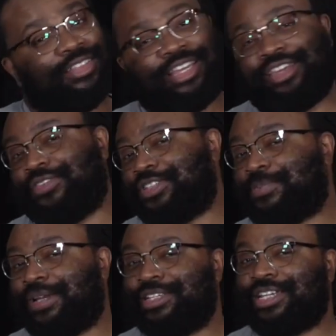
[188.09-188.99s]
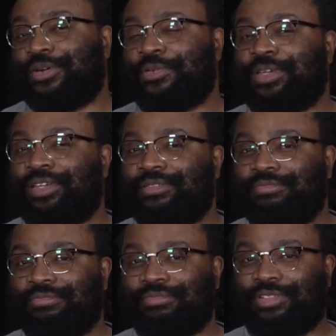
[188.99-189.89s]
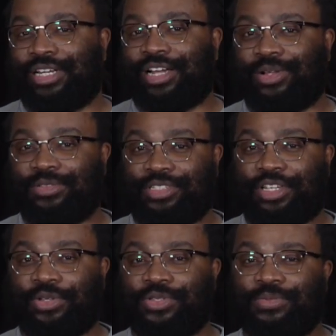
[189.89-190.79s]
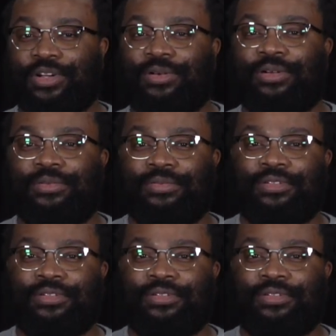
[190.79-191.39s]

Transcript: Thank you for spending time with me and I'll see you tomorrow.